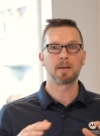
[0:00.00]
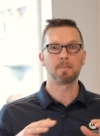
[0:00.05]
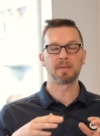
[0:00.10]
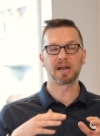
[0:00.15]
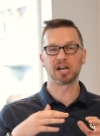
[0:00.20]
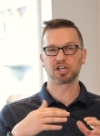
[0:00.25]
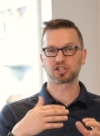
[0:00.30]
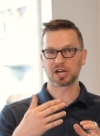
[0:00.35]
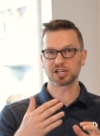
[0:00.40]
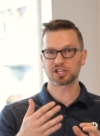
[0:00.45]

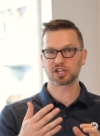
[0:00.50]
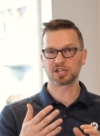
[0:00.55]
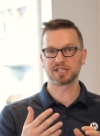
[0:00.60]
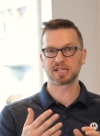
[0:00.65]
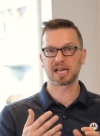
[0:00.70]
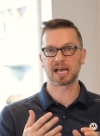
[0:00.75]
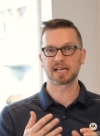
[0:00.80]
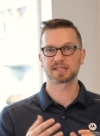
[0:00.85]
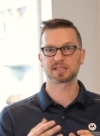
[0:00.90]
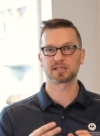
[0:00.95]
Penetration
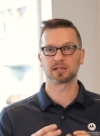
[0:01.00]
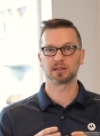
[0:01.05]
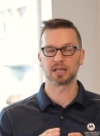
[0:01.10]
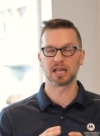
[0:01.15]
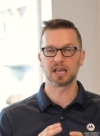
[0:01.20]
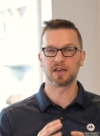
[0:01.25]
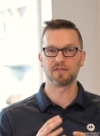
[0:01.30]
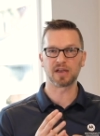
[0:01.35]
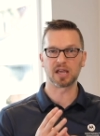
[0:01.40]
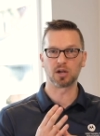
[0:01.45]
tests
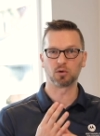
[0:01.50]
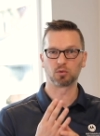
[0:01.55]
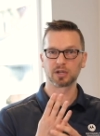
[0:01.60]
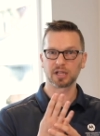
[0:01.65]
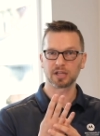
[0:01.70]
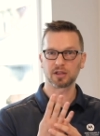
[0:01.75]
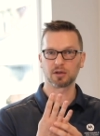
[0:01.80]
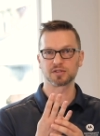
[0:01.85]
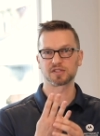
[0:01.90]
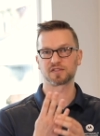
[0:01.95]
live in
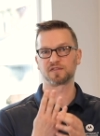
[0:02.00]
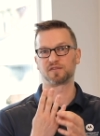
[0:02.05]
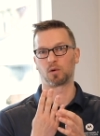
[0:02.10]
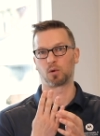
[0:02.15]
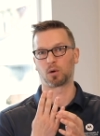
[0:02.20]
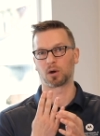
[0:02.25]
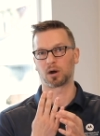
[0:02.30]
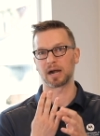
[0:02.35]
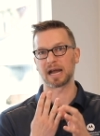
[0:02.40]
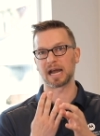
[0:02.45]
really those
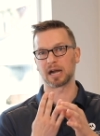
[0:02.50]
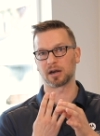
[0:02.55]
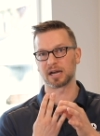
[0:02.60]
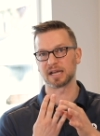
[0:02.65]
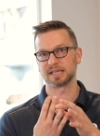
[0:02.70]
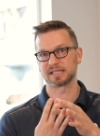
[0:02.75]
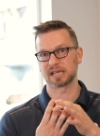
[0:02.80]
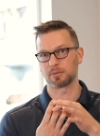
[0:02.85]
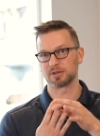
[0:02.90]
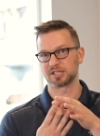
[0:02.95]
4
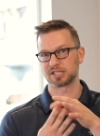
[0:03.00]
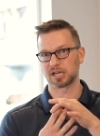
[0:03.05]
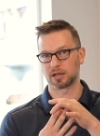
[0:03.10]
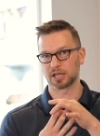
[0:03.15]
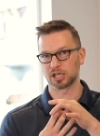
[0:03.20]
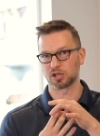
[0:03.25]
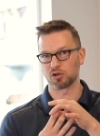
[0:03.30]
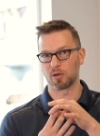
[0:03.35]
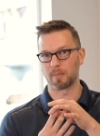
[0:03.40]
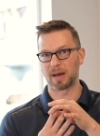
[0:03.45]
areas I was
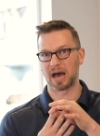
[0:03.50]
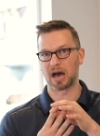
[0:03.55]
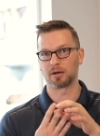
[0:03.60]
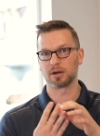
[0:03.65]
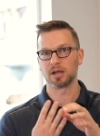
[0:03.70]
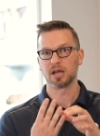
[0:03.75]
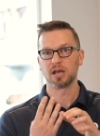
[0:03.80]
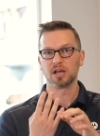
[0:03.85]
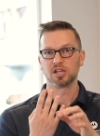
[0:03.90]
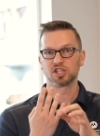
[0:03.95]
telling you about.